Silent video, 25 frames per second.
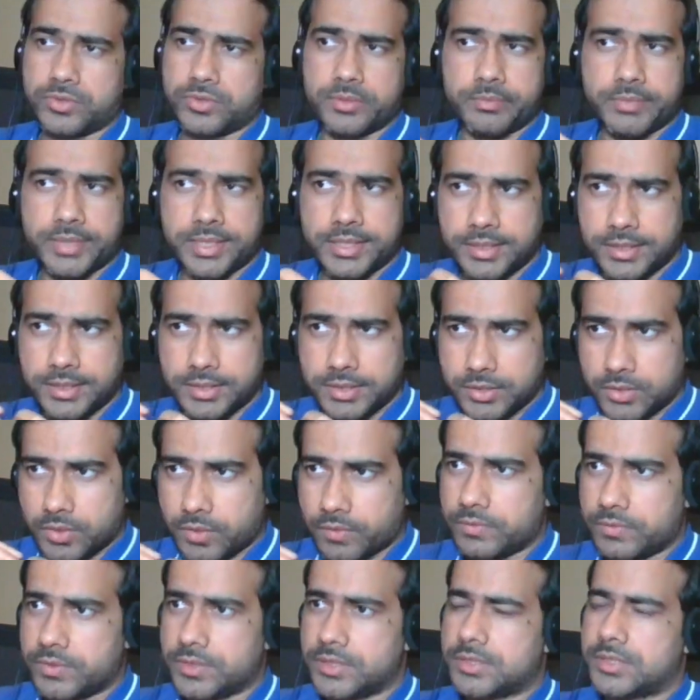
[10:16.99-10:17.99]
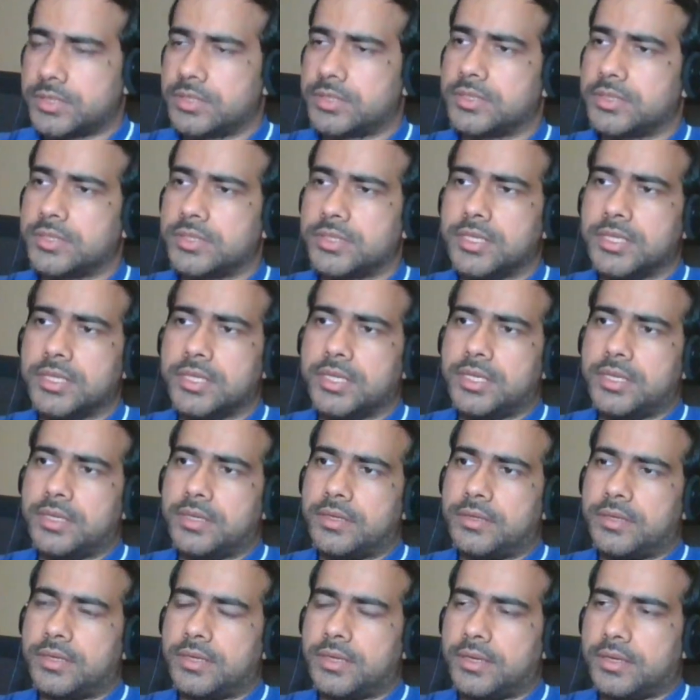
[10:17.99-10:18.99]
Many of these
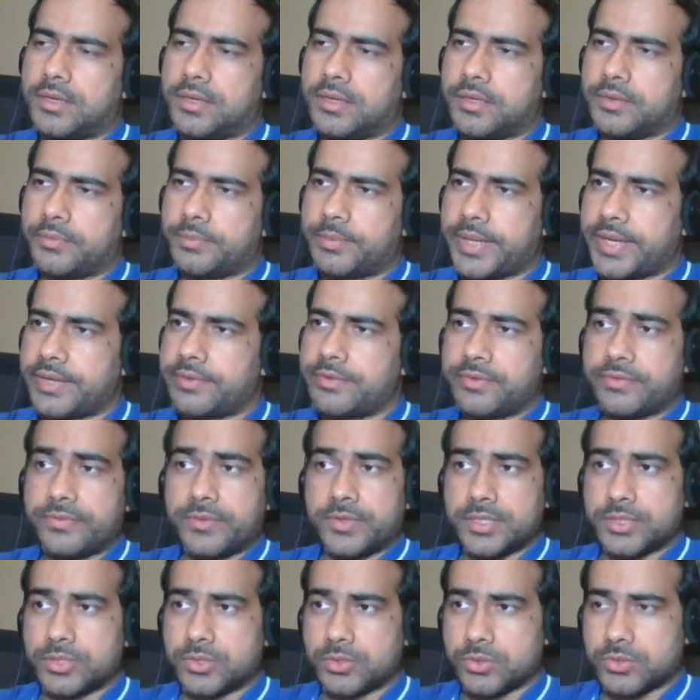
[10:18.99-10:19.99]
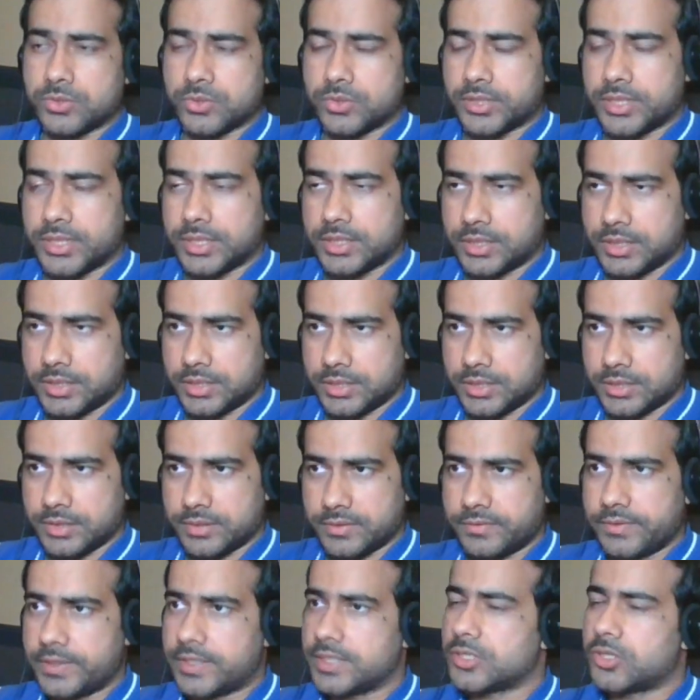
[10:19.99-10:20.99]
private funds also, they
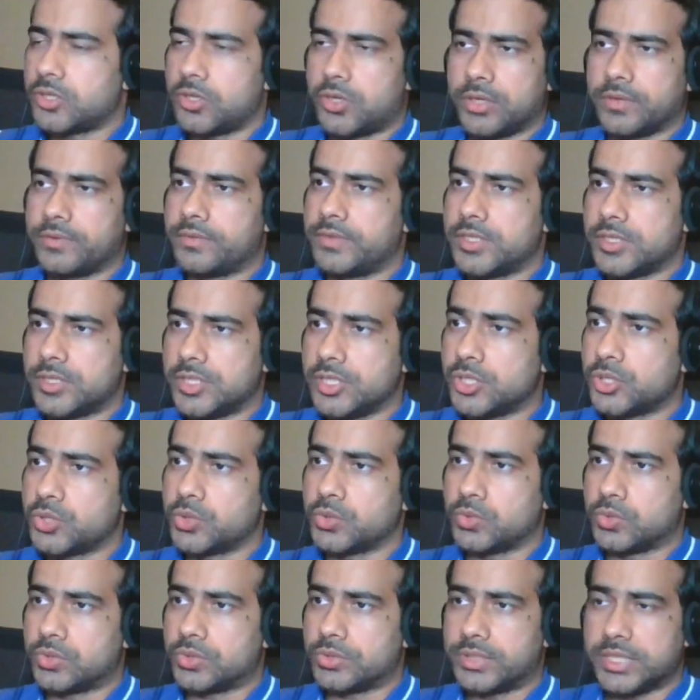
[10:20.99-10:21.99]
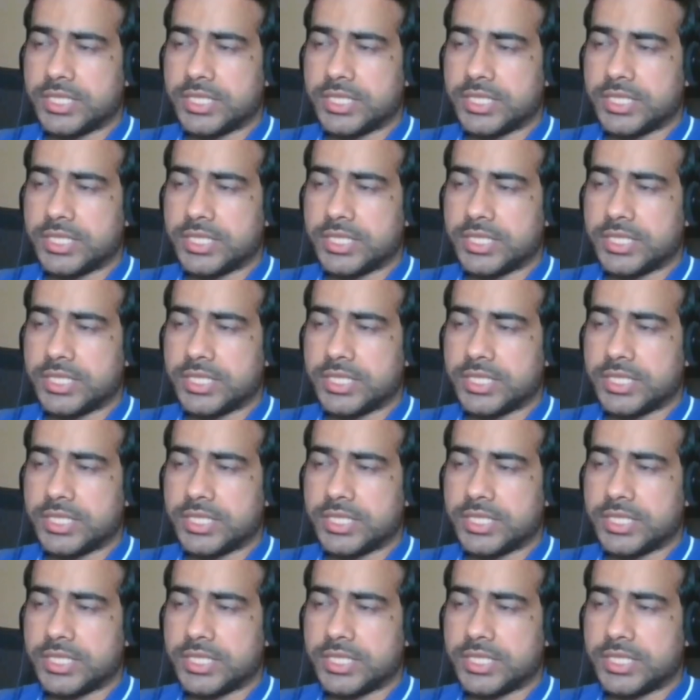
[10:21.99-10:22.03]
face a lot of these issues.